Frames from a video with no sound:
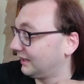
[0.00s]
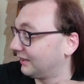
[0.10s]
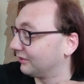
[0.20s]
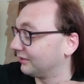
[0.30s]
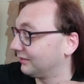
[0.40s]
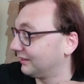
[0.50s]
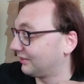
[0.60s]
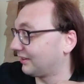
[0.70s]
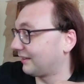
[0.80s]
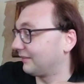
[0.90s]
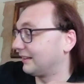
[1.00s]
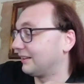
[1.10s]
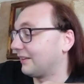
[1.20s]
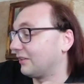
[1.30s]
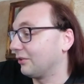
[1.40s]
gonna need
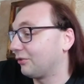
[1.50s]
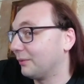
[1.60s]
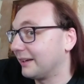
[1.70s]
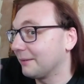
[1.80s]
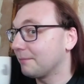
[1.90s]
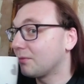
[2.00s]
to have a little swig.